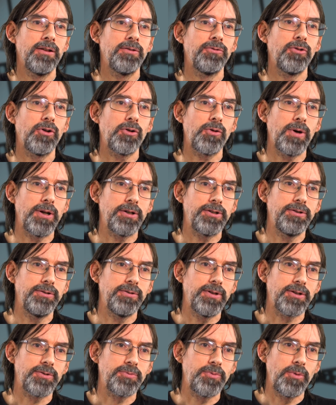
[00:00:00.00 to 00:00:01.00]
Not quite sure.
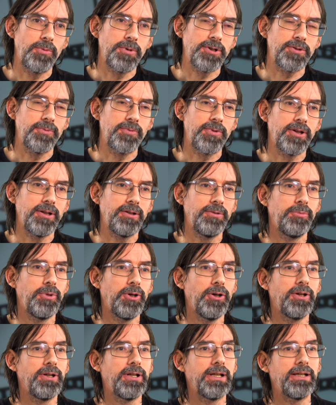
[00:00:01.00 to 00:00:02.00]
There's probably something
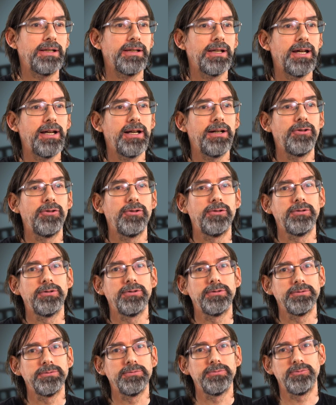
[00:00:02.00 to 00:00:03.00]
burning there,
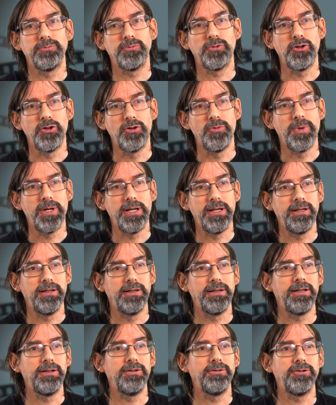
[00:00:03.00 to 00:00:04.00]
or could have been a
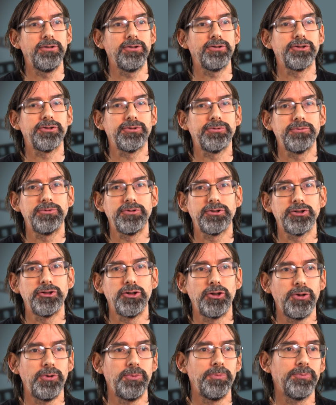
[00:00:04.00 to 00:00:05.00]
little dust
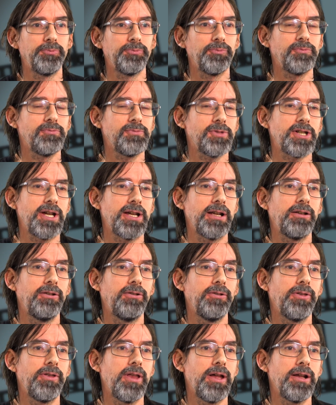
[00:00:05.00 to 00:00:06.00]
storm
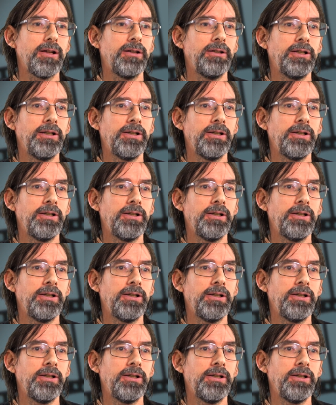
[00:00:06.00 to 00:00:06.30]
cyclone thing.